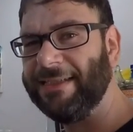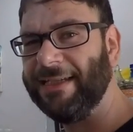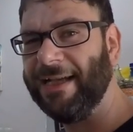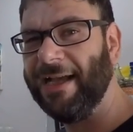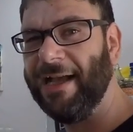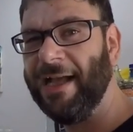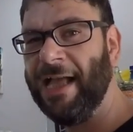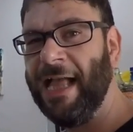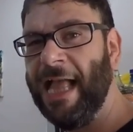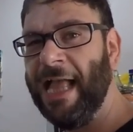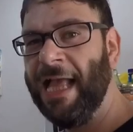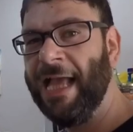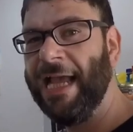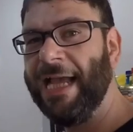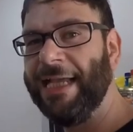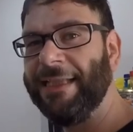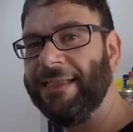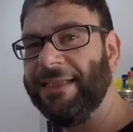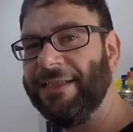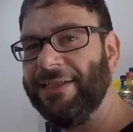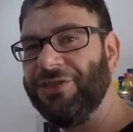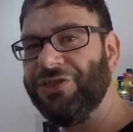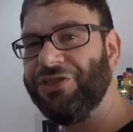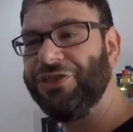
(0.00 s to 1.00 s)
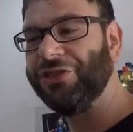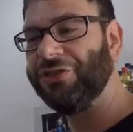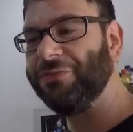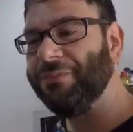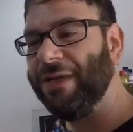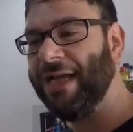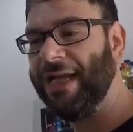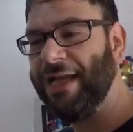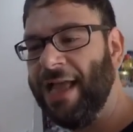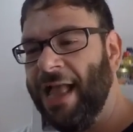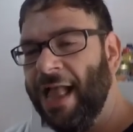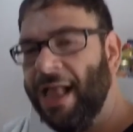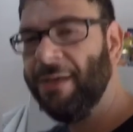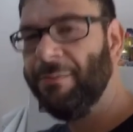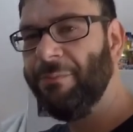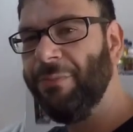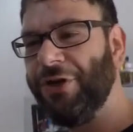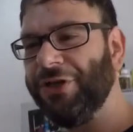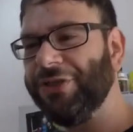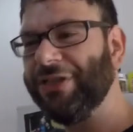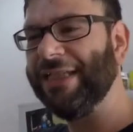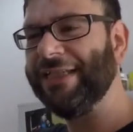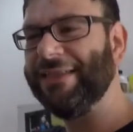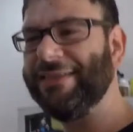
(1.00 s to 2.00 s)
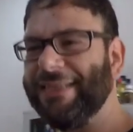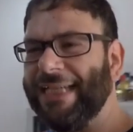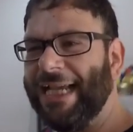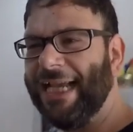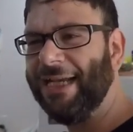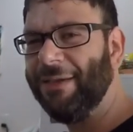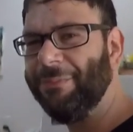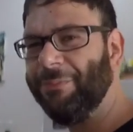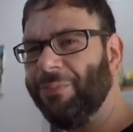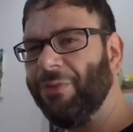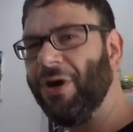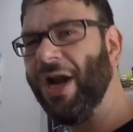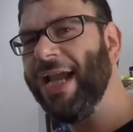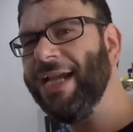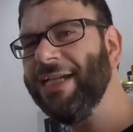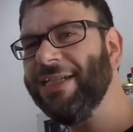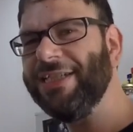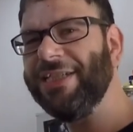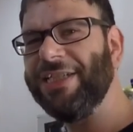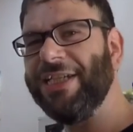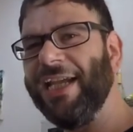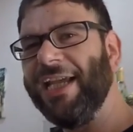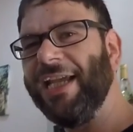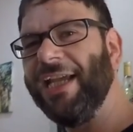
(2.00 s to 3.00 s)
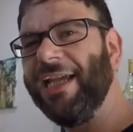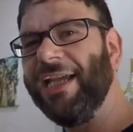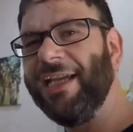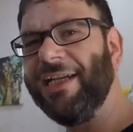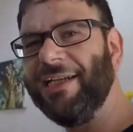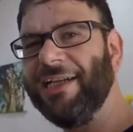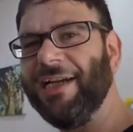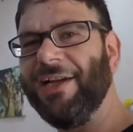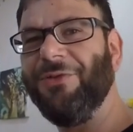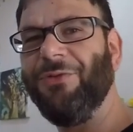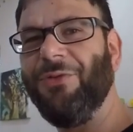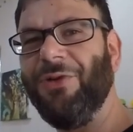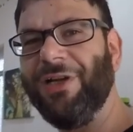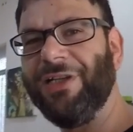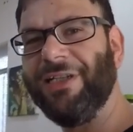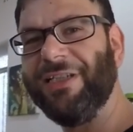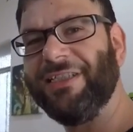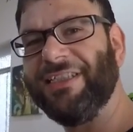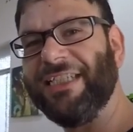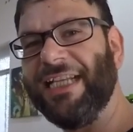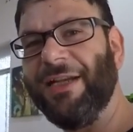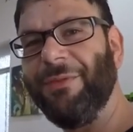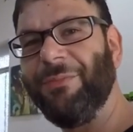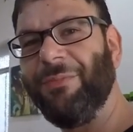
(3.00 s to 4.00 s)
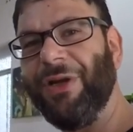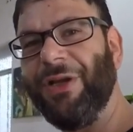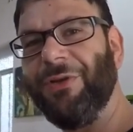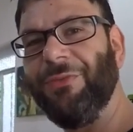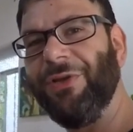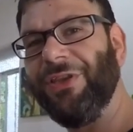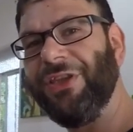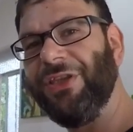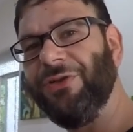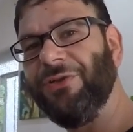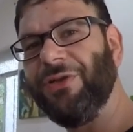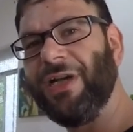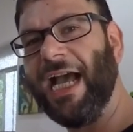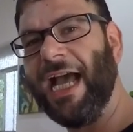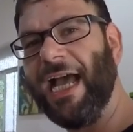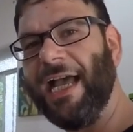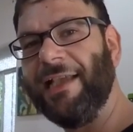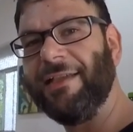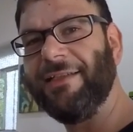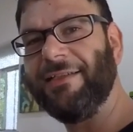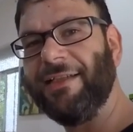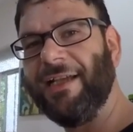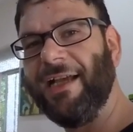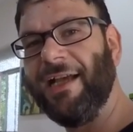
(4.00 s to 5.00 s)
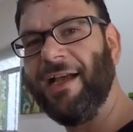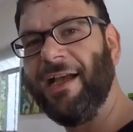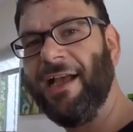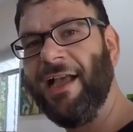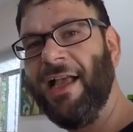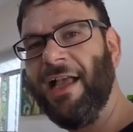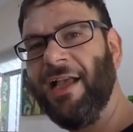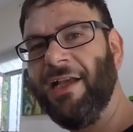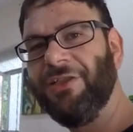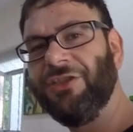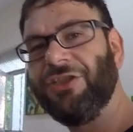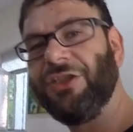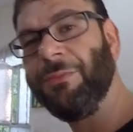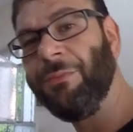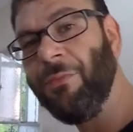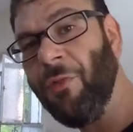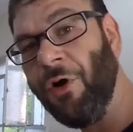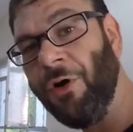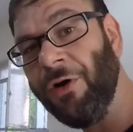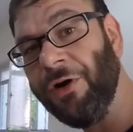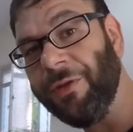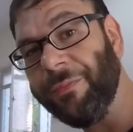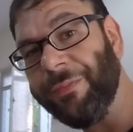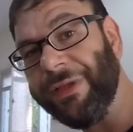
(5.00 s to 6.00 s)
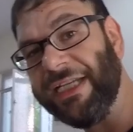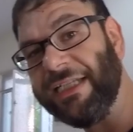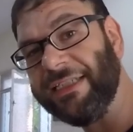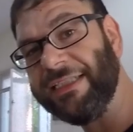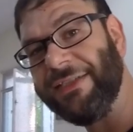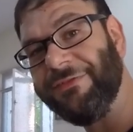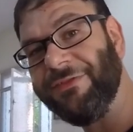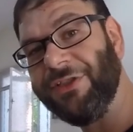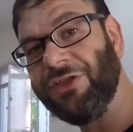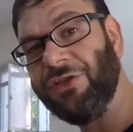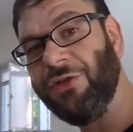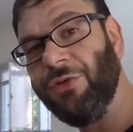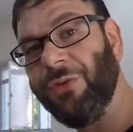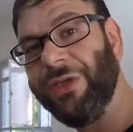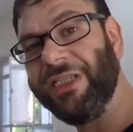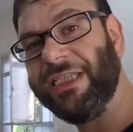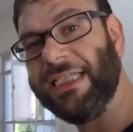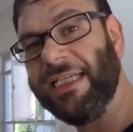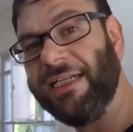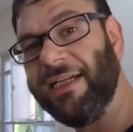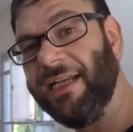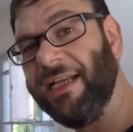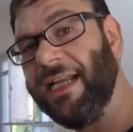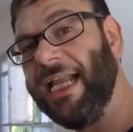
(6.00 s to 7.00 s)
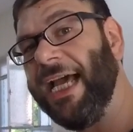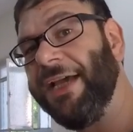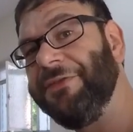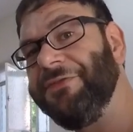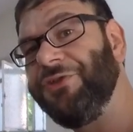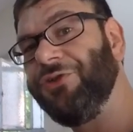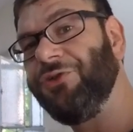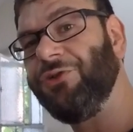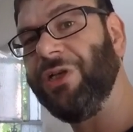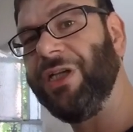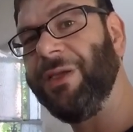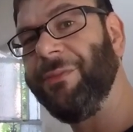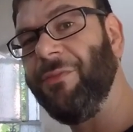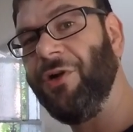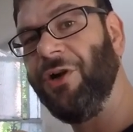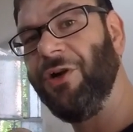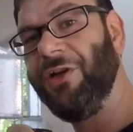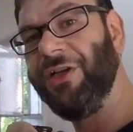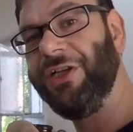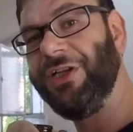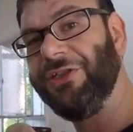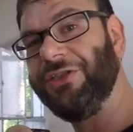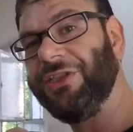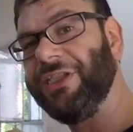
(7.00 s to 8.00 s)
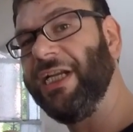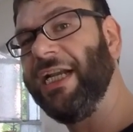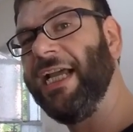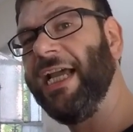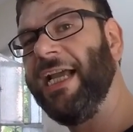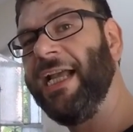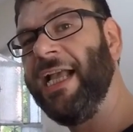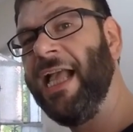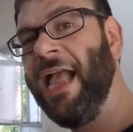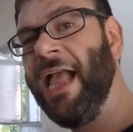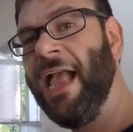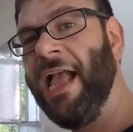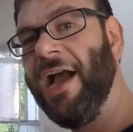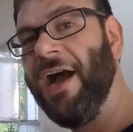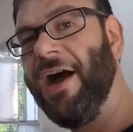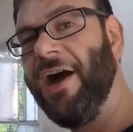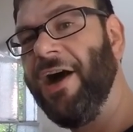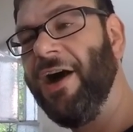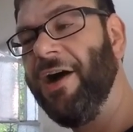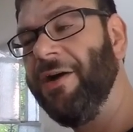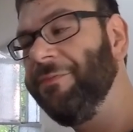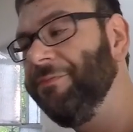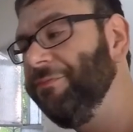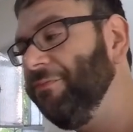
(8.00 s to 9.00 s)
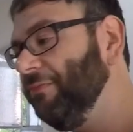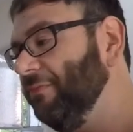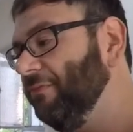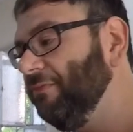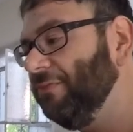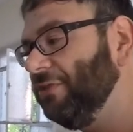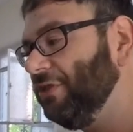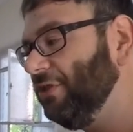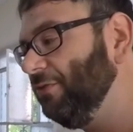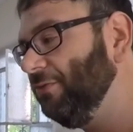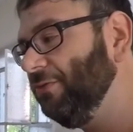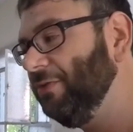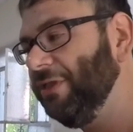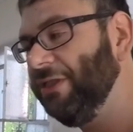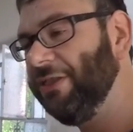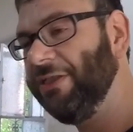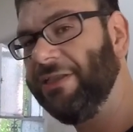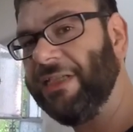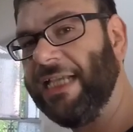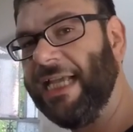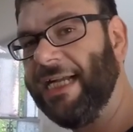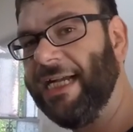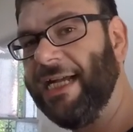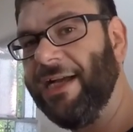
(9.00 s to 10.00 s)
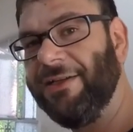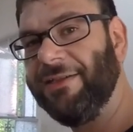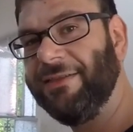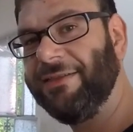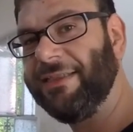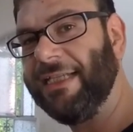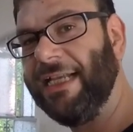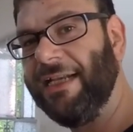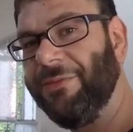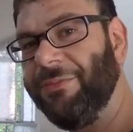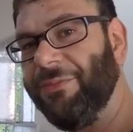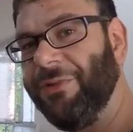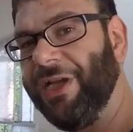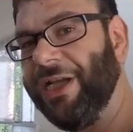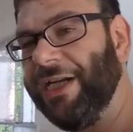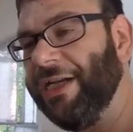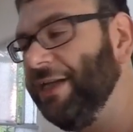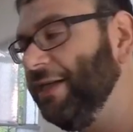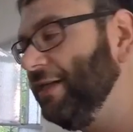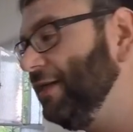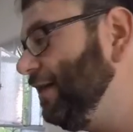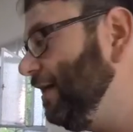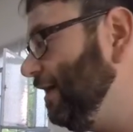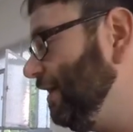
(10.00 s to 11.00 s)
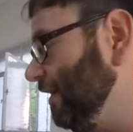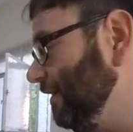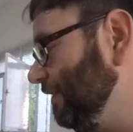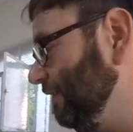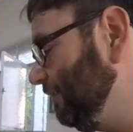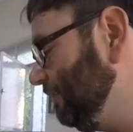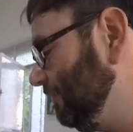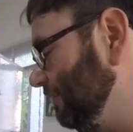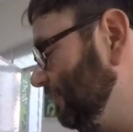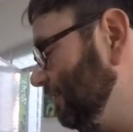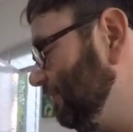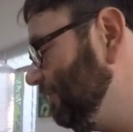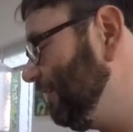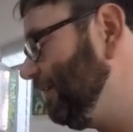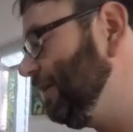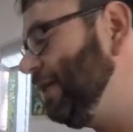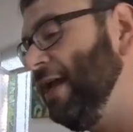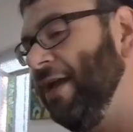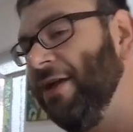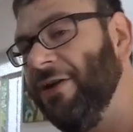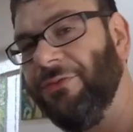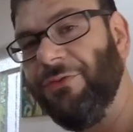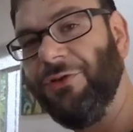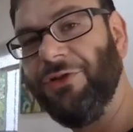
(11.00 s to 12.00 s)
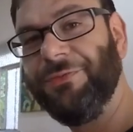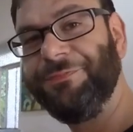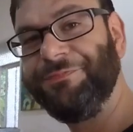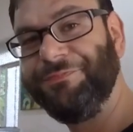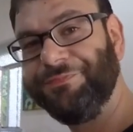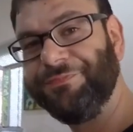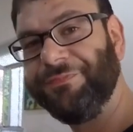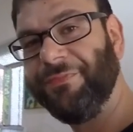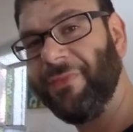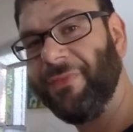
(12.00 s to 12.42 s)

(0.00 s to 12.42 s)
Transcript: Uh, and this is just my birthday celebration, and I wanted to celebrate with you guys uh, some more because even though we did a live stream earlier today, um, still want to just hang out and celebrate. And uh, all right, well.